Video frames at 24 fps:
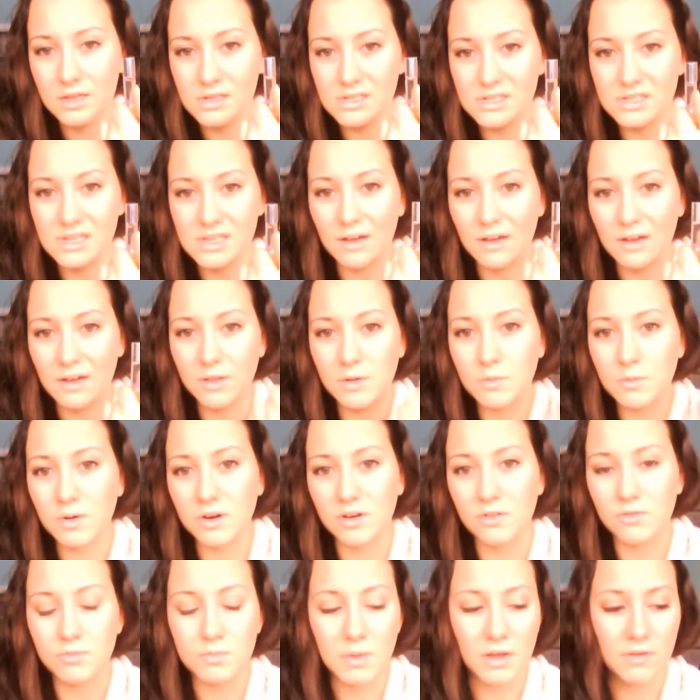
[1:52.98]
it's definitely
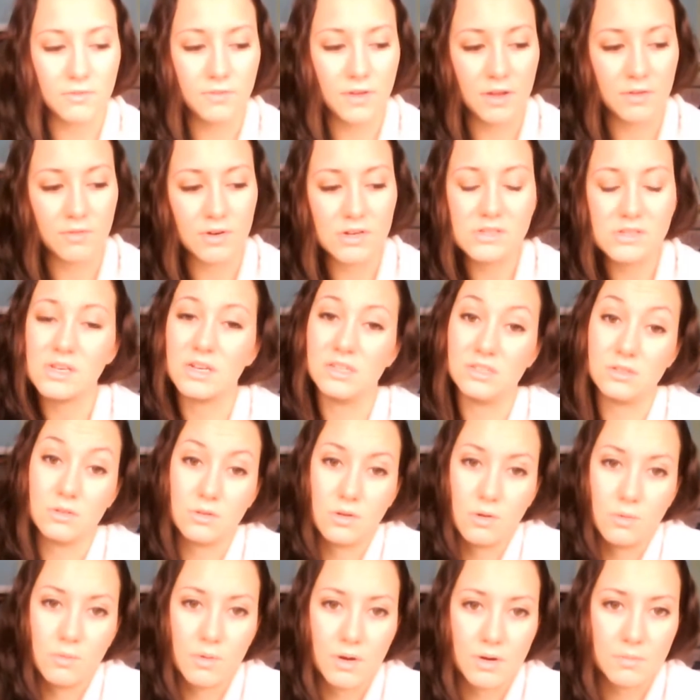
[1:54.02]
one of my favorites. I
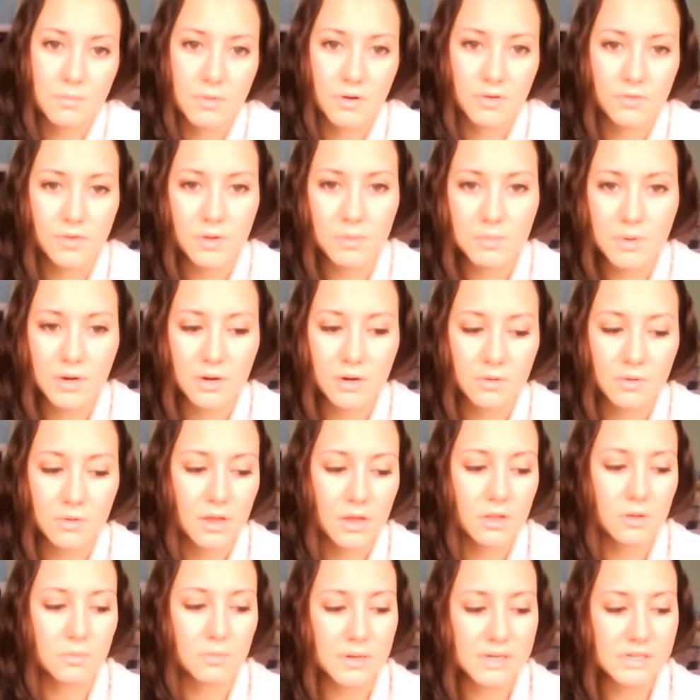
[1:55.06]
don't wear perfume on a
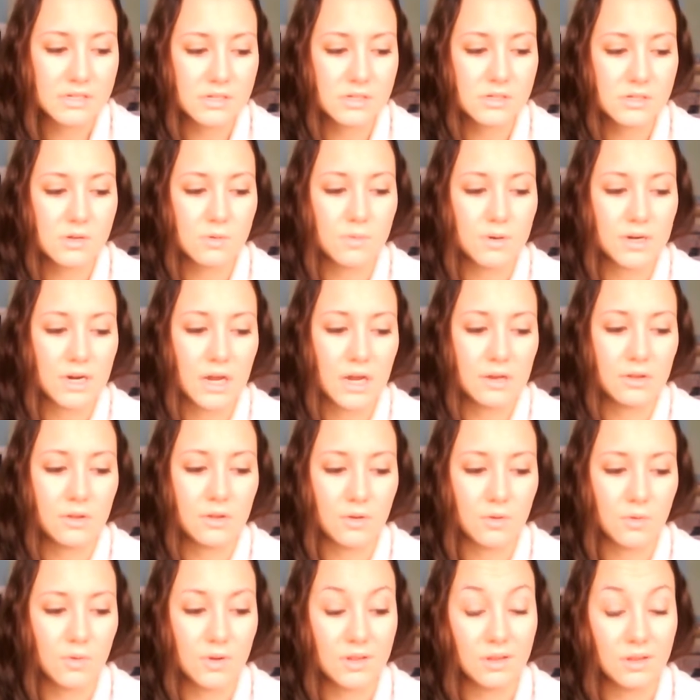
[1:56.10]
regular basis, so when I
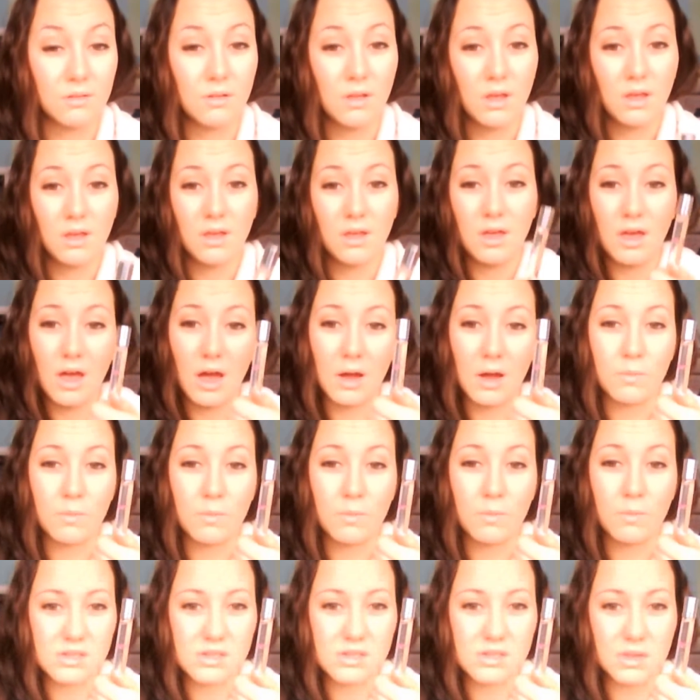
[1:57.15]
do and I
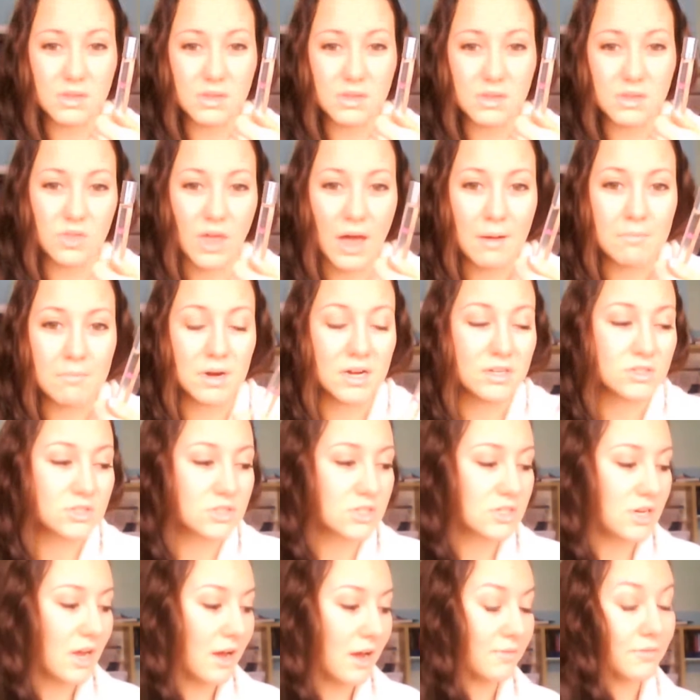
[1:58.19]
wear something that
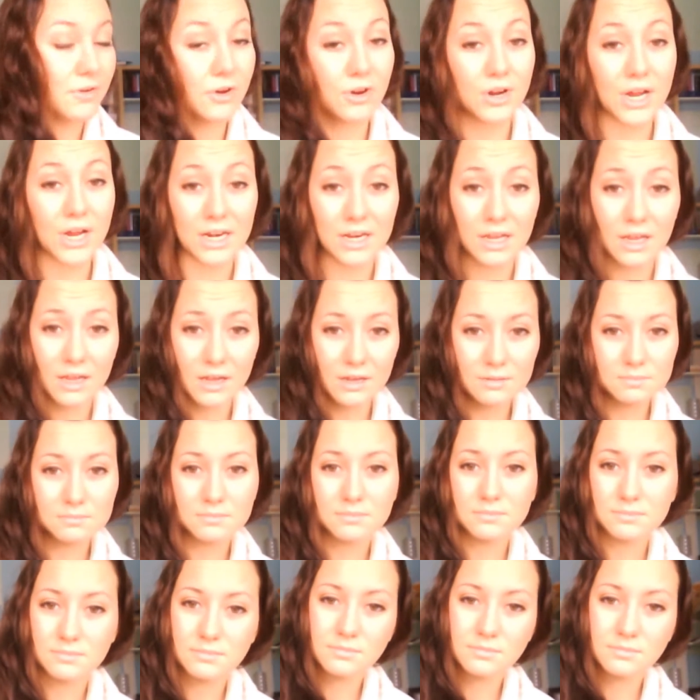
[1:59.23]
much after getting it,